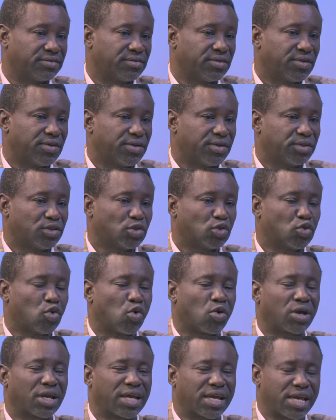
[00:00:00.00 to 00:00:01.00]
Okay.
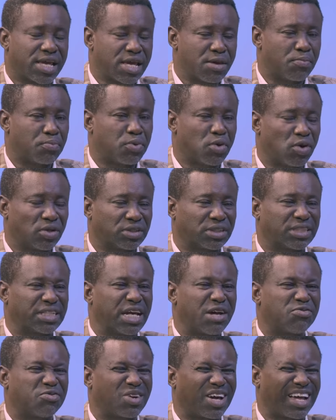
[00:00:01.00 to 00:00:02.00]
So keep
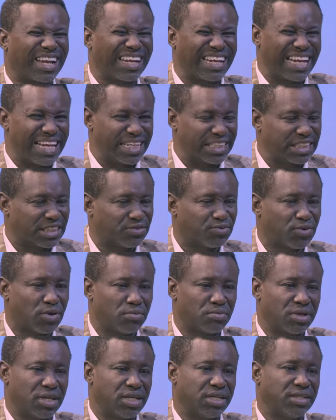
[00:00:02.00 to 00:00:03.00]
yourself cleansed
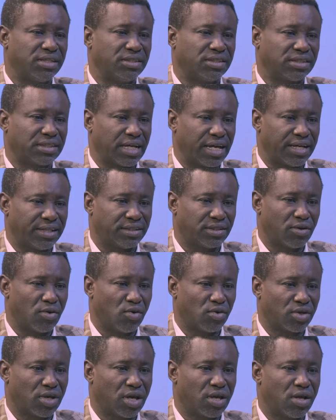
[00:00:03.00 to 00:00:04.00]
from inside,
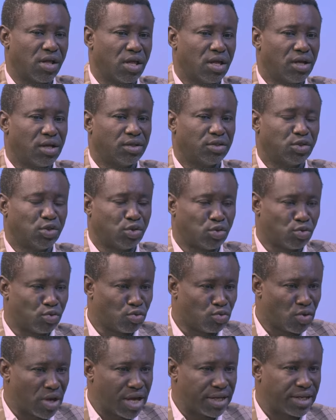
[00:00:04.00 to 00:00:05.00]
okay?
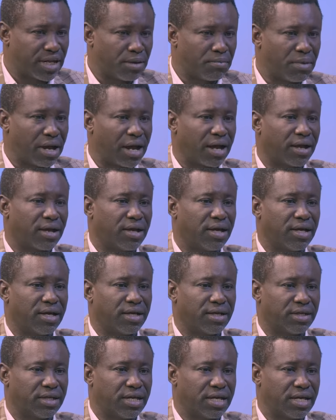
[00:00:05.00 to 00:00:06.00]
Do enema,
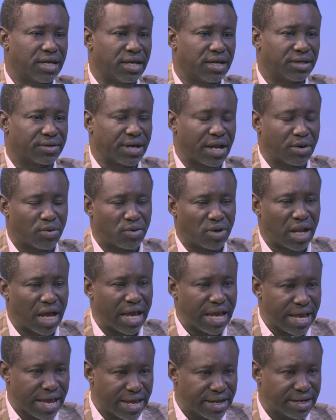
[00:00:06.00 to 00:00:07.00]
uh, uh, regular
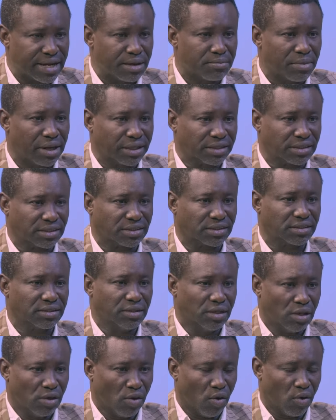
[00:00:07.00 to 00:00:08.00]
enemas,
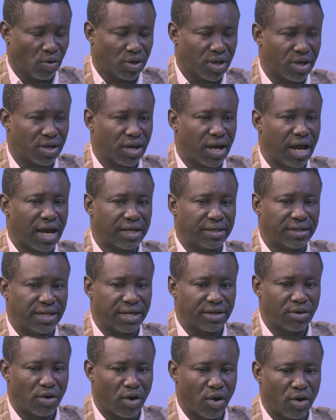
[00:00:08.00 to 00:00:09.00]
okay? And
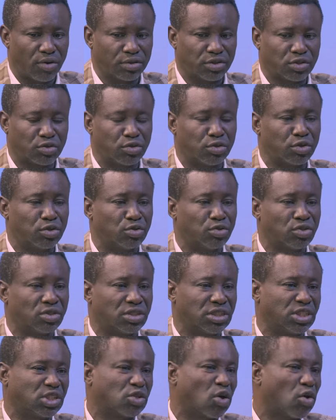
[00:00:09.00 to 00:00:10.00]
then also use
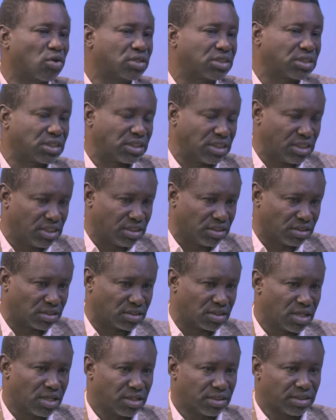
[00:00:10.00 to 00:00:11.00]
detox teas
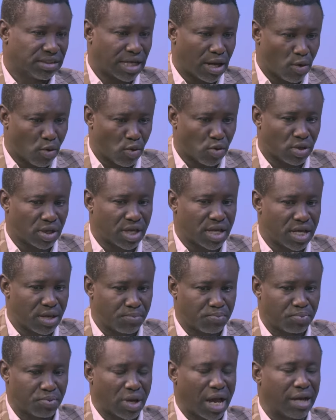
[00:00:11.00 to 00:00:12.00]
that will keep,
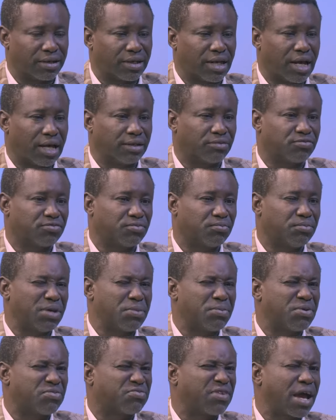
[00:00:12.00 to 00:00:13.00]
and, and
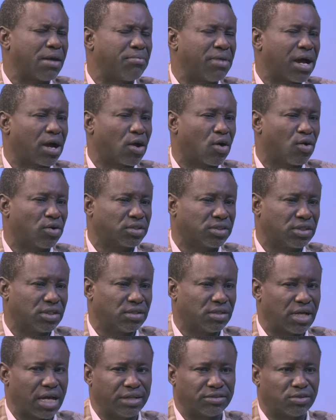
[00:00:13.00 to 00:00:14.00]
maybe fiber
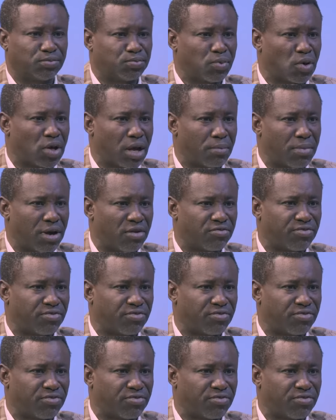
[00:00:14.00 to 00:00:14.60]
cocktail. I spoke about